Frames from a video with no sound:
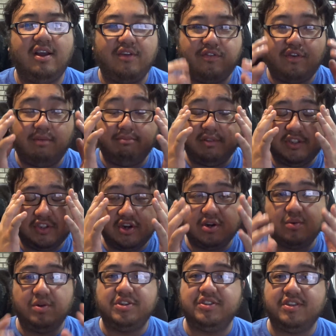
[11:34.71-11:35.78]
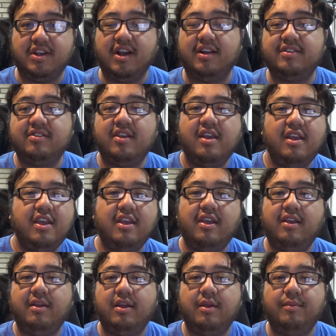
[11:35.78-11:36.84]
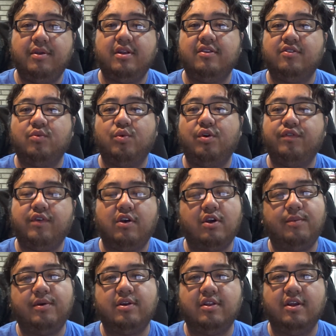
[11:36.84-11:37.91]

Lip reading: from Berserk, which is Guts. Him and his wolf armor.